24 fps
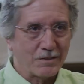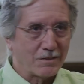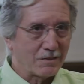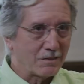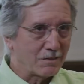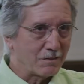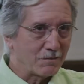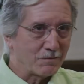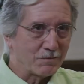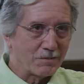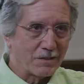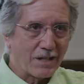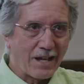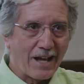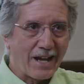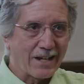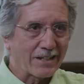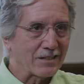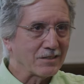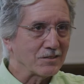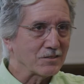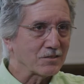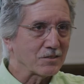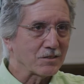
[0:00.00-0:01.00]
uh, the
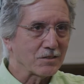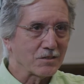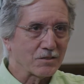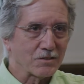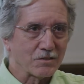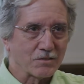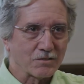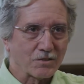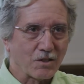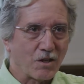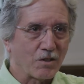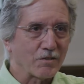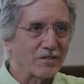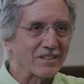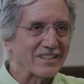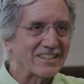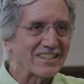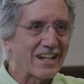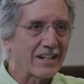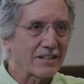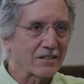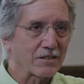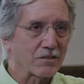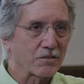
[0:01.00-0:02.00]
hacking skills, all the
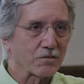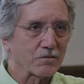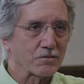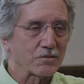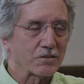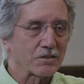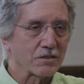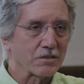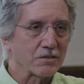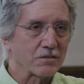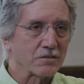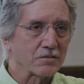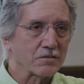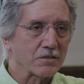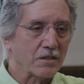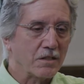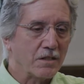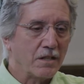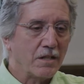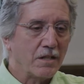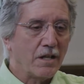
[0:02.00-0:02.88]
technical skills,